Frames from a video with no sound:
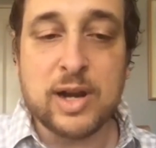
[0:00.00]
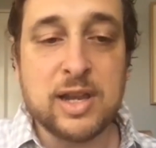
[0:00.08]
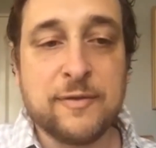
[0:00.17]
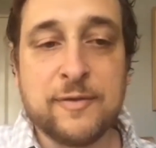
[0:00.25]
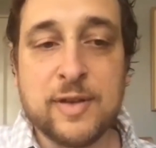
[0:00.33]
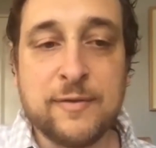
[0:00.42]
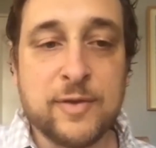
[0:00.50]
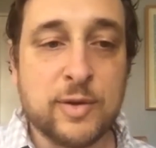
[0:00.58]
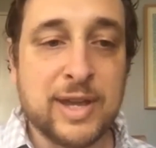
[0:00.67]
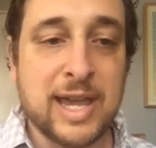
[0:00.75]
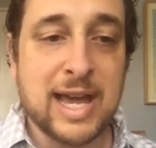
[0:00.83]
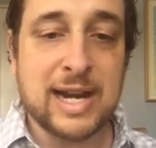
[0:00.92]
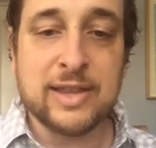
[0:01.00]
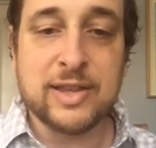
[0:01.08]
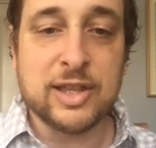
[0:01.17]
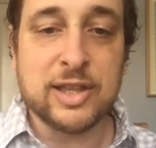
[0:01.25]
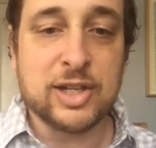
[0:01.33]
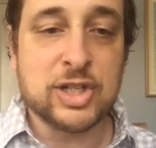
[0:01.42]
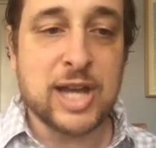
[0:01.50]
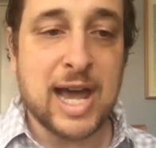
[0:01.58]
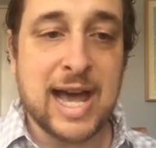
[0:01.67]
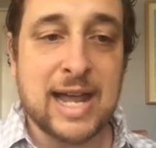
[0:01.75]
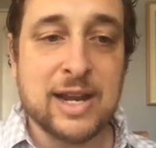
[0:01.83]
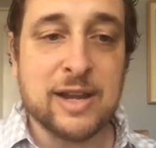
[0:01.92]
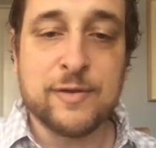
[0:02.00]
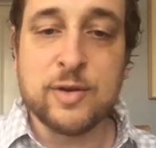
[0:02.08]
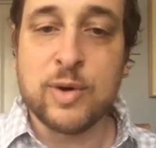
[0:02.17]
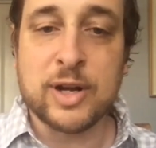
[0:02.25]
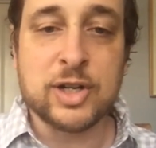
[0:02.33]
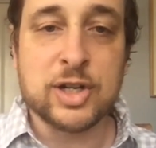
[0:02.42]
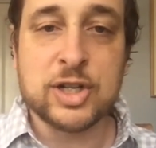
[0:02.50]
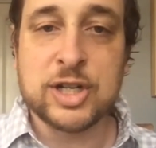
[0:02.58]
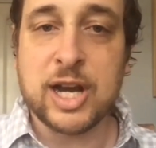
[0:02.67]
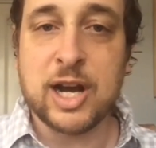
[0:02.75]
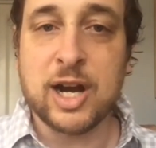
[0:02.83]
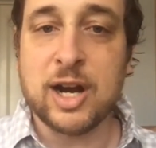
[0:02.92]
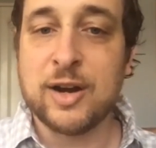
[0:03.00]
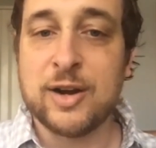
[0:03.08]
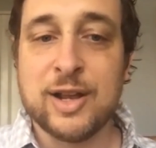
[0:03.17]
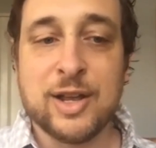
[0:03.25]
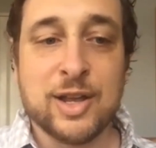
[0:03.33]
if you can in the chat, if you wanted to share